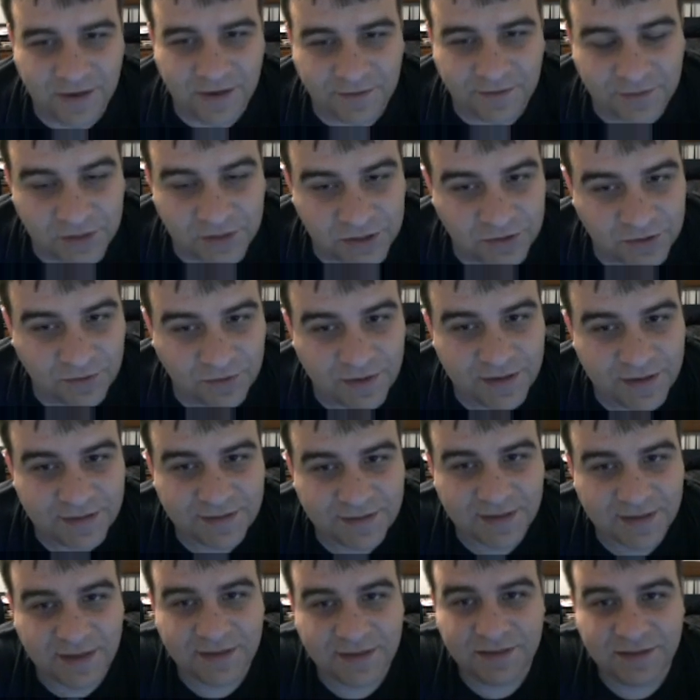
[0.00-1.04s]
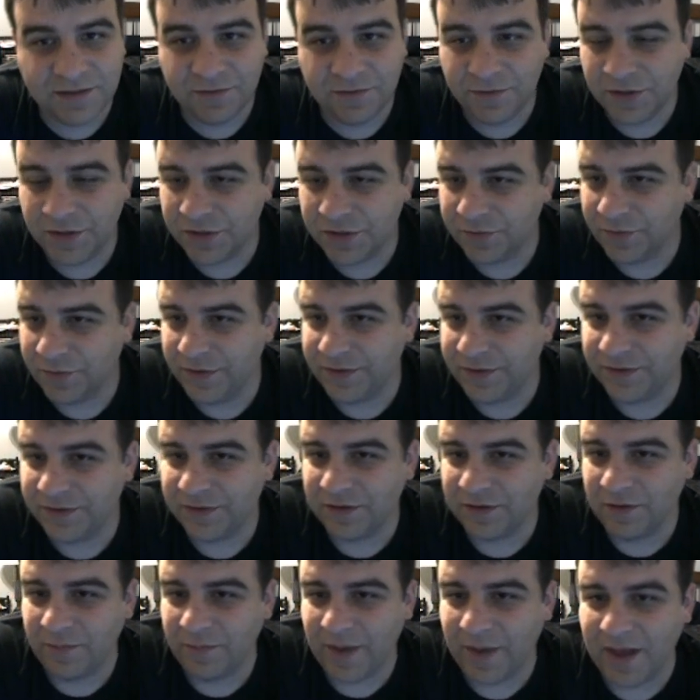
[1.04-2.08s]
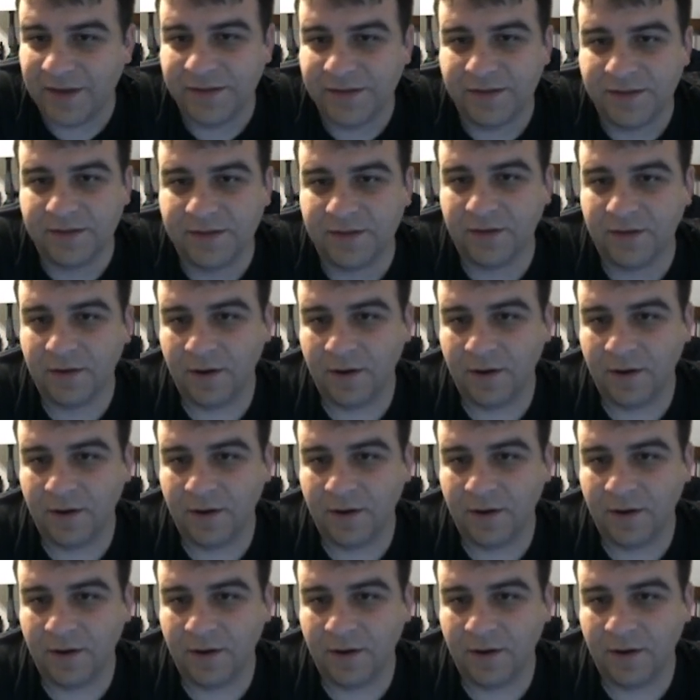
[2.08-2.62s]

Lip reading: give a choice as to which ones are the best,